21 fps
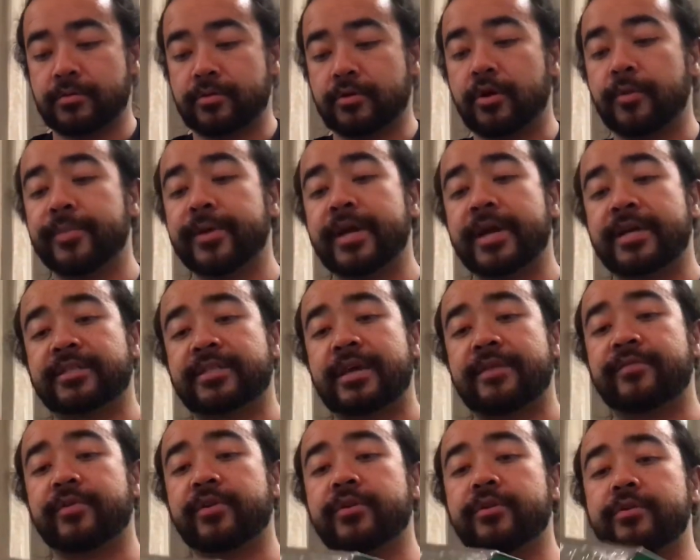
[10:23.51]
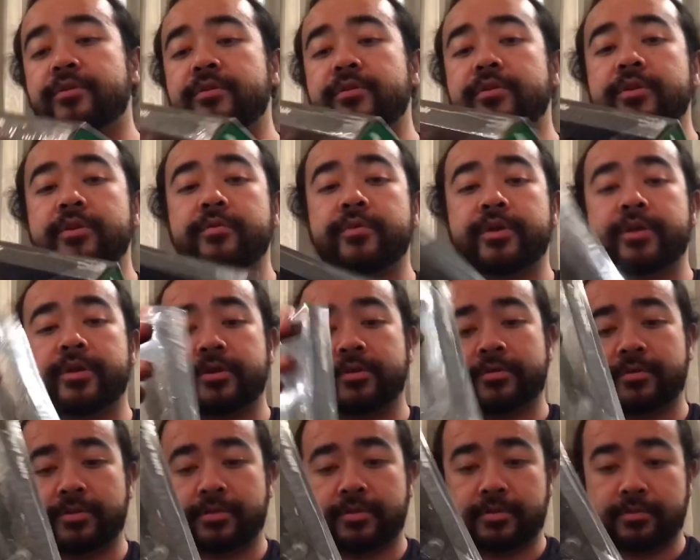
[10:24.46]
hope you guys have a good New
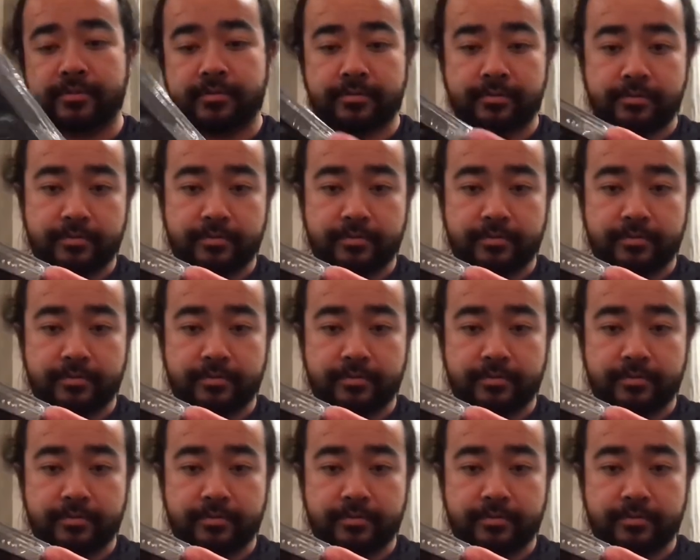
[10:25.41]
Year's.